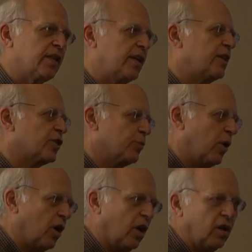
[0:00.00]
and into
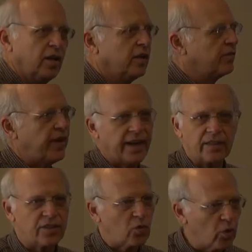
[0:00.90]
small
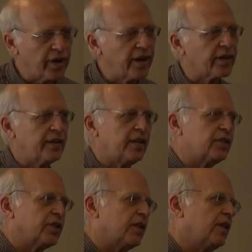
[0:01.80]
vans that weren't
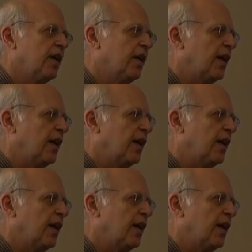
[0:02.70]
air-conditioned.